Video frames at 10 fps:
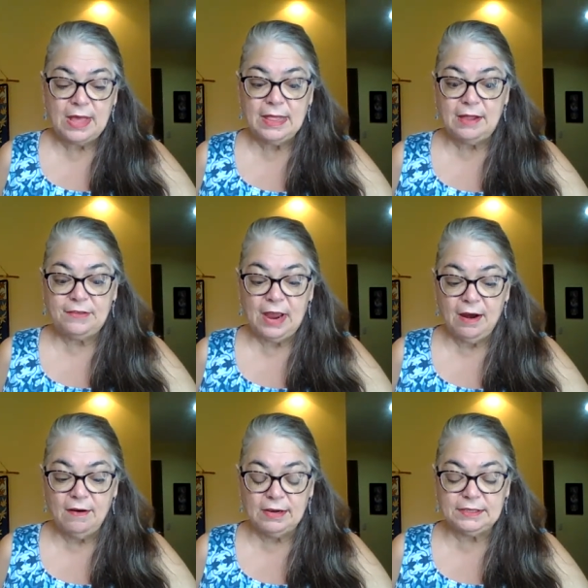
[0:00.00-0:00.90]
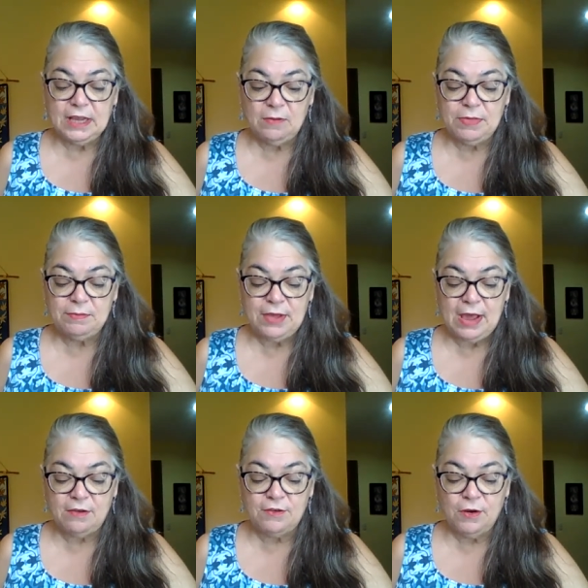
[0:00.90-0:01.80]
They let terrorists help them
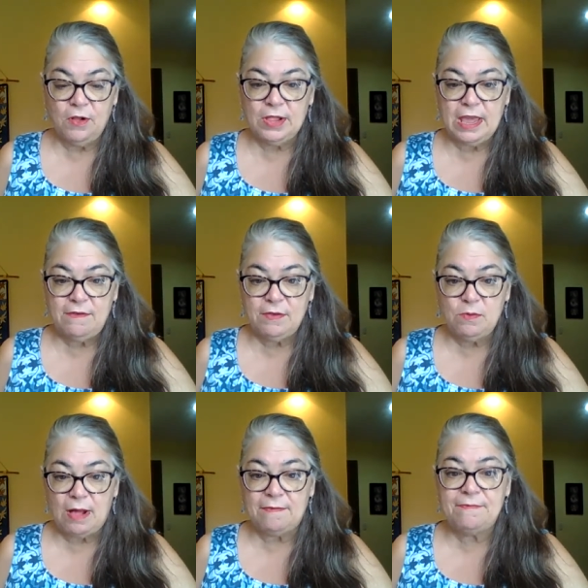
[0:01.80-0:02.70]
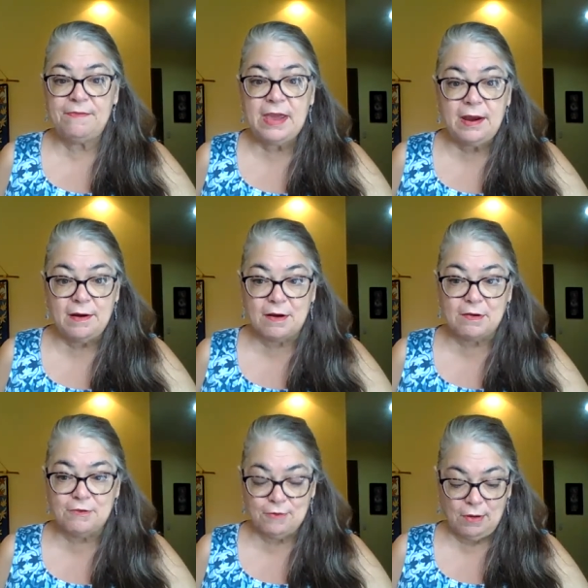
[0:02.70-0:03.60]
take control, even while fear
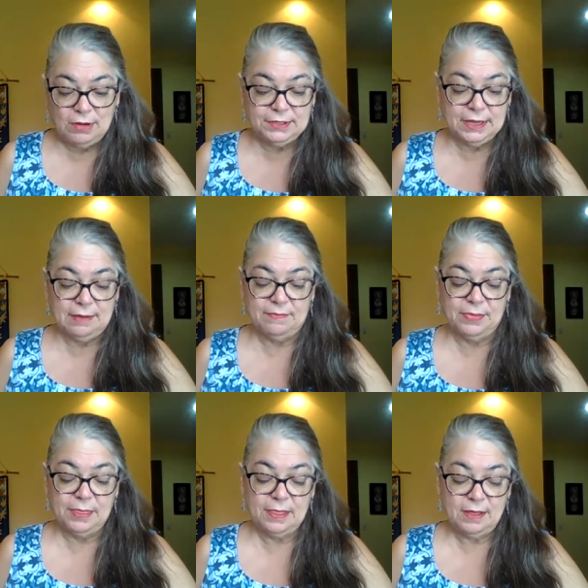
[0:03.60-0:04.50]
controls them.